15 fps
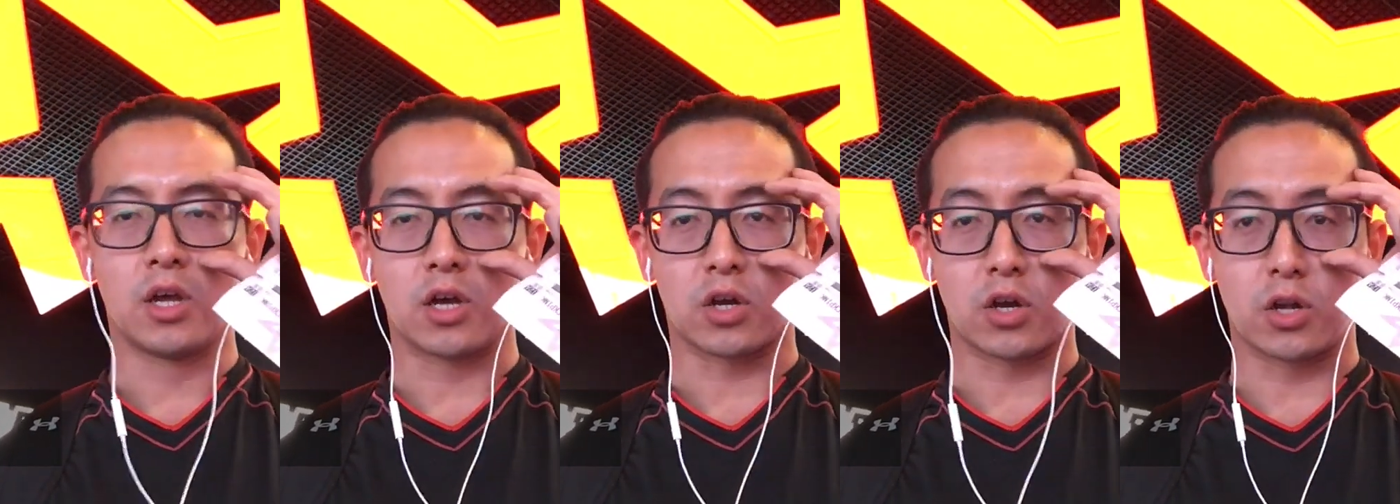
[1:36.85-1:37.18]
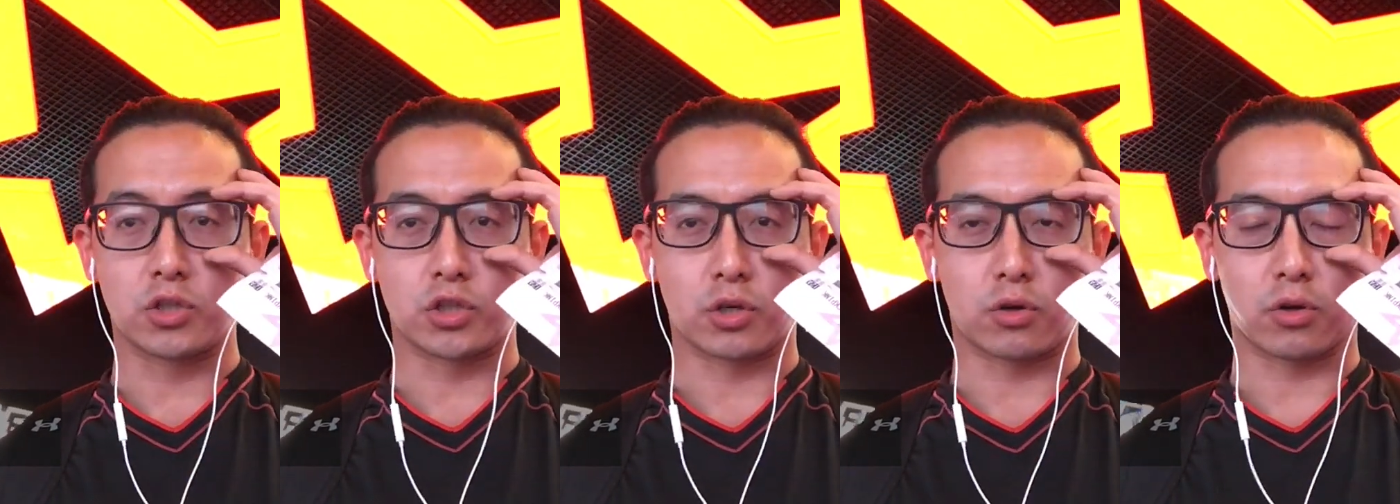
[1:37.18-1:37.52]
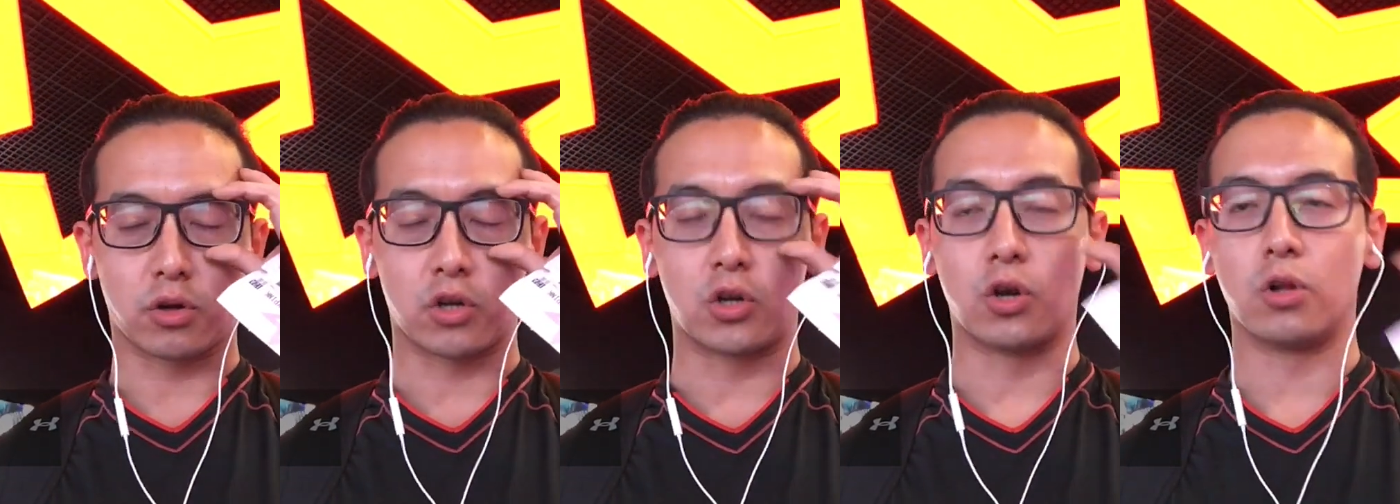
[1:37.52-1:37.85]

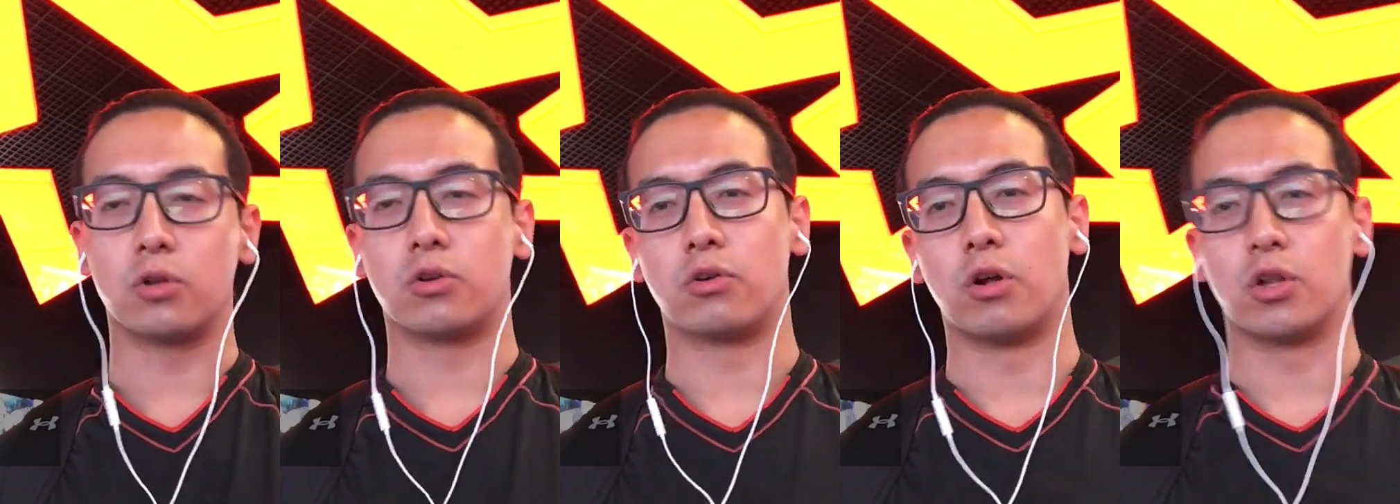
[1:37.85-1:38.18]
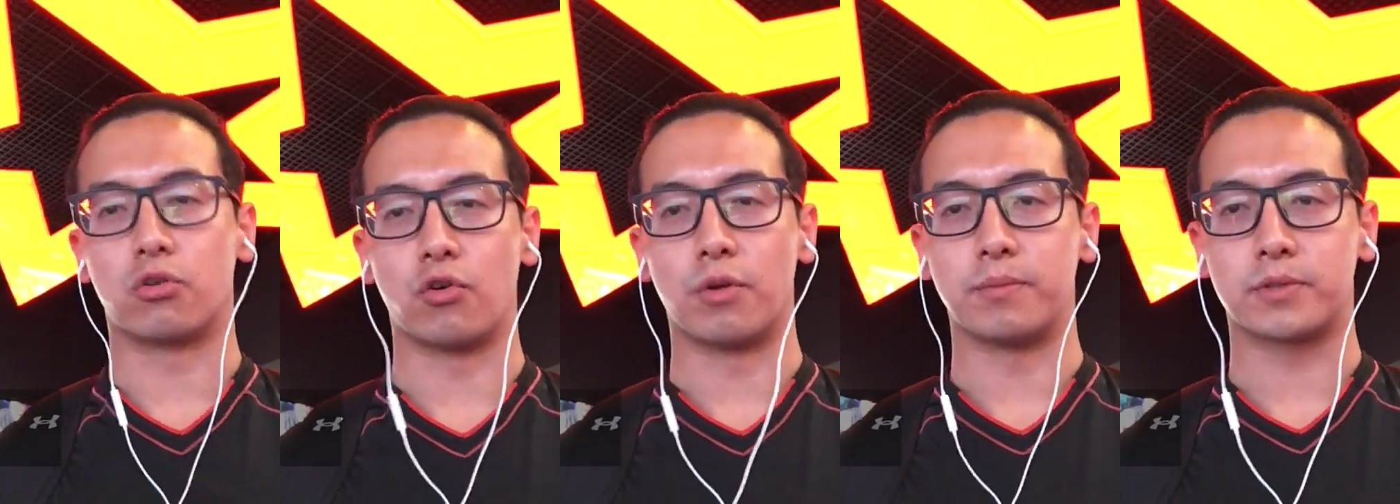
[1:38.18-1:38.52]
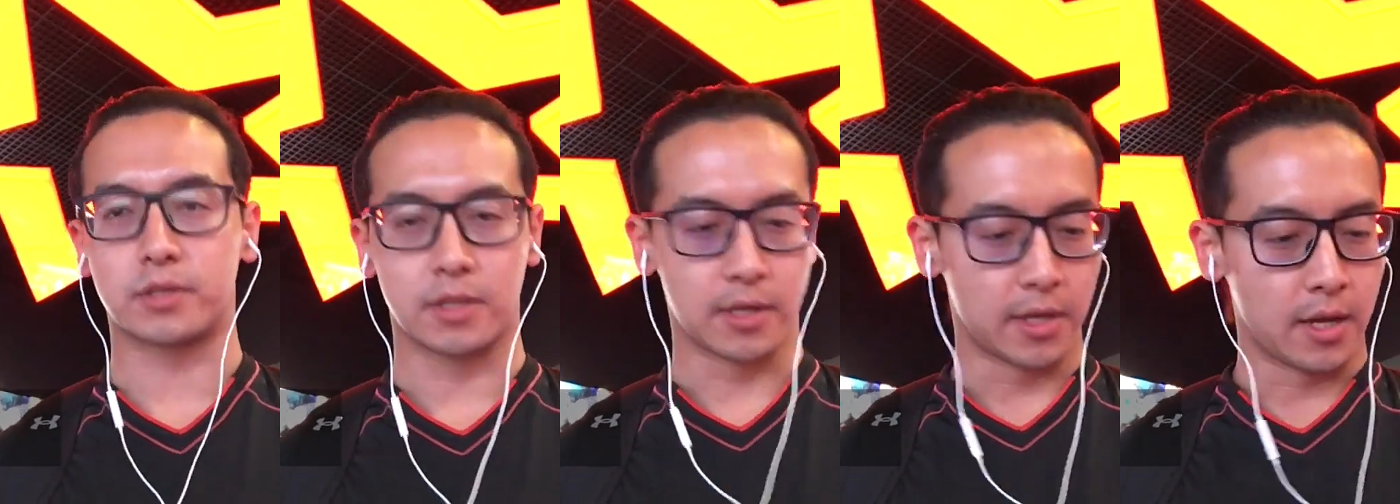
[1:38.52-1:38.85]
girl groups.
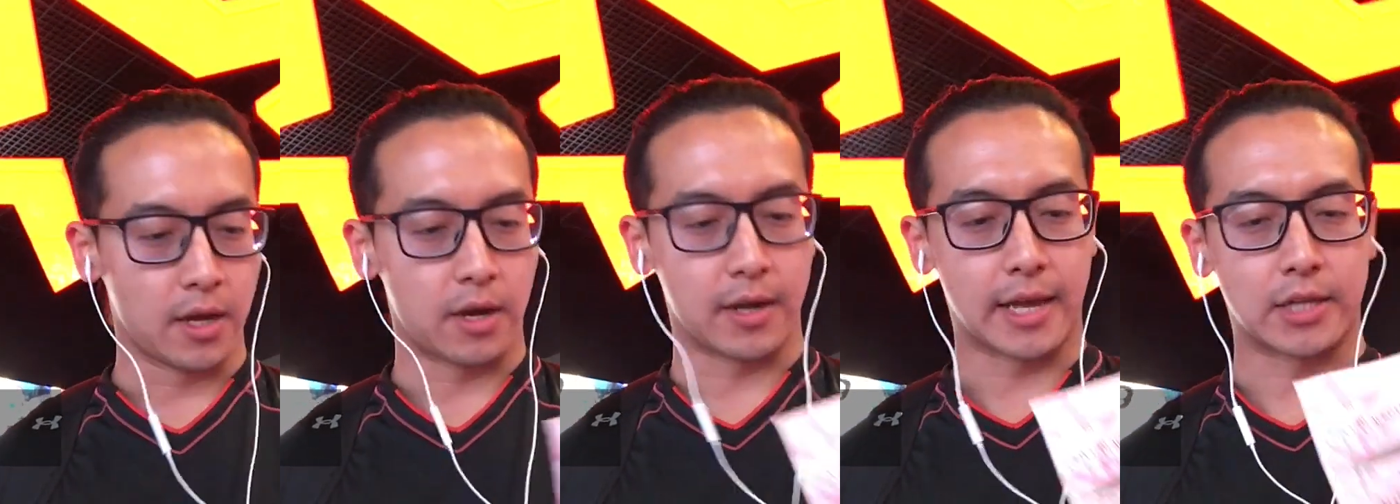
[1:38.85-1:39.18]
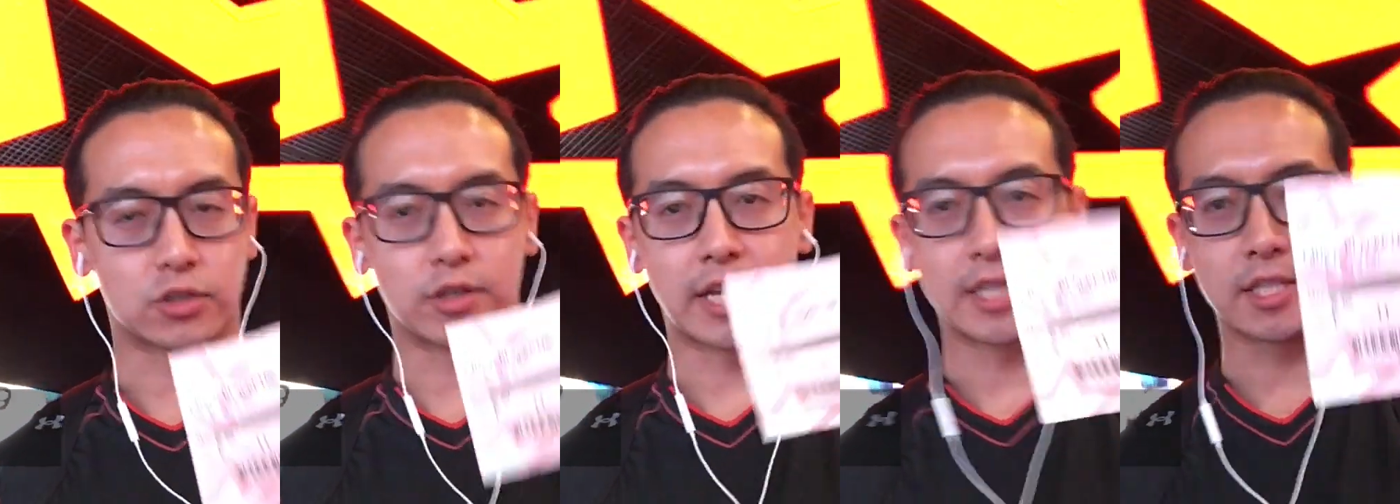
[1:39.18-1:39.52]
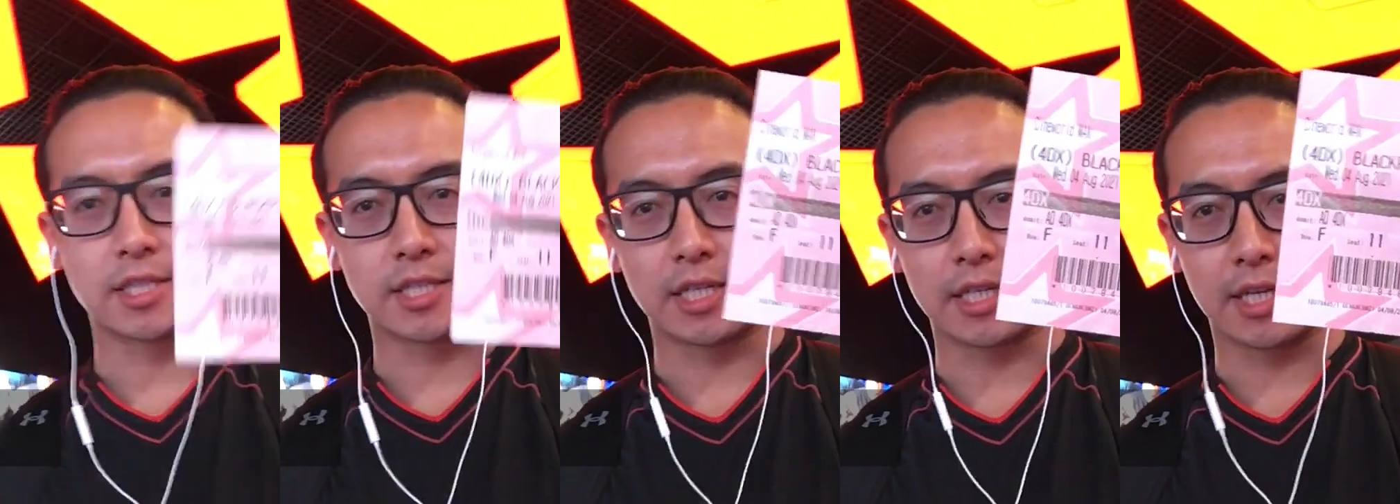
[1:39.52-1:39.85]
But yeah, so that's the
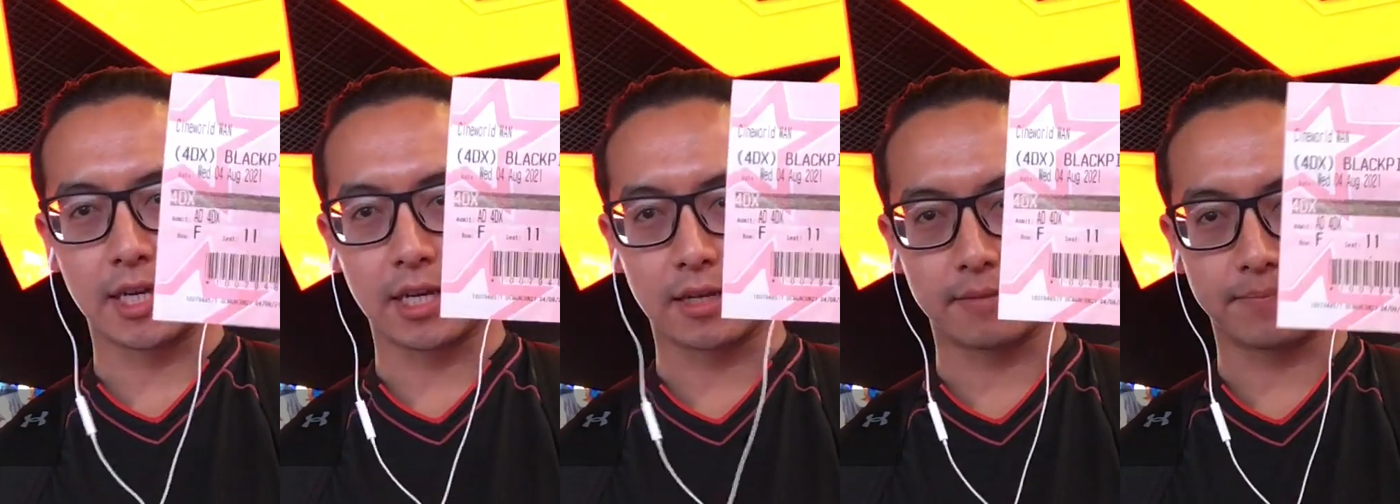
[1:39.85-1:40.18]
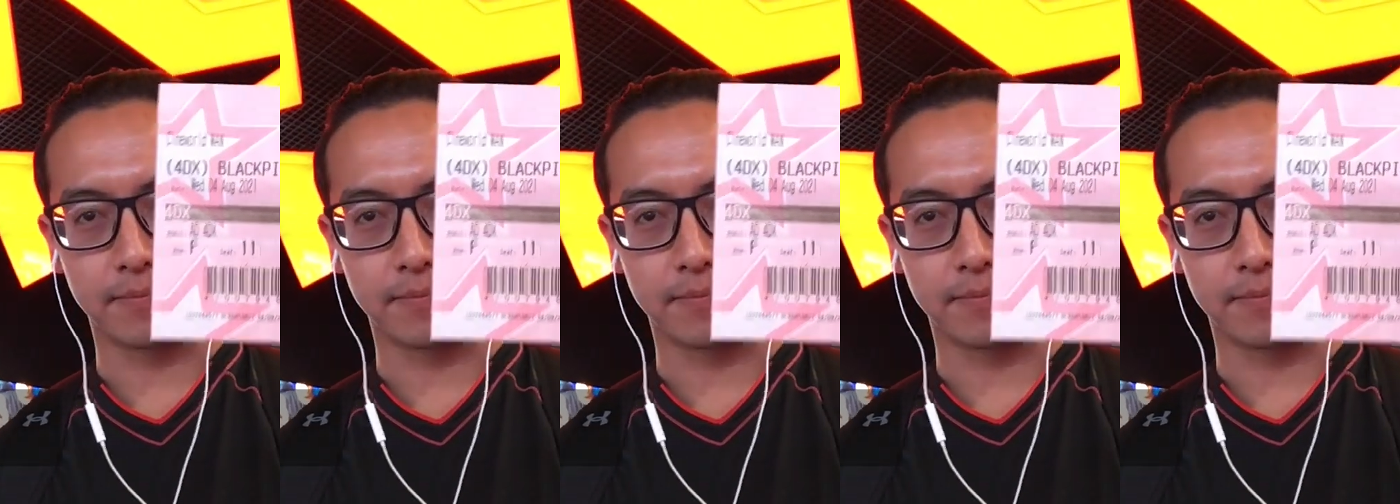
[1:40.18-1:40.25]
ticket.